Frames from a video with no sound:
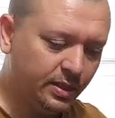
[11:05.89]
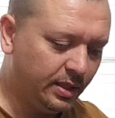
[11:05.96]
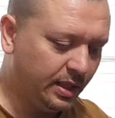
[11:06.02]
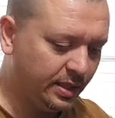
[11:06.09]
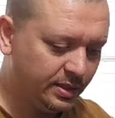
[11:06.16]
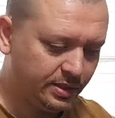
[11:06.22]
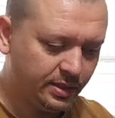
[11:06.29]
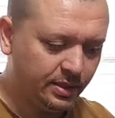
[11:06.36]

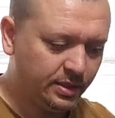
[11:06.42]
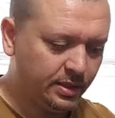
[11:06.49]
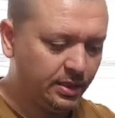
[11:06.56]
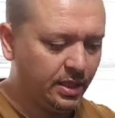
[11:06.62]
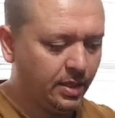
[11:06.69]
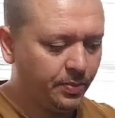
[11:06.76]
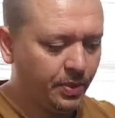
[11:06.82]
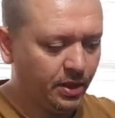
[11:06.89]
That is it in
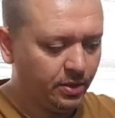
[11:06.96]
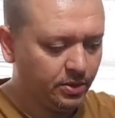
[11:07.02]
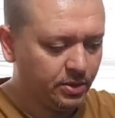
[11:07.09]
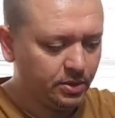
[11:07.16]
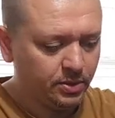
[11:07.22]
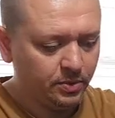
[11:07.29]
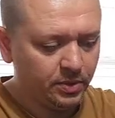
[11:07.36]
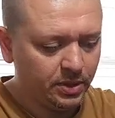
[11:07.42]
that
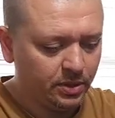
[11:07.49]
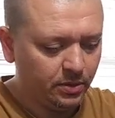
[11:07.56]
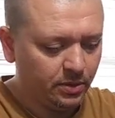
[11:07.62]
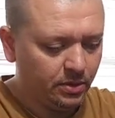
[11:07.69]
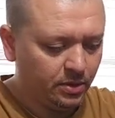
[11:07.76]
pouch. But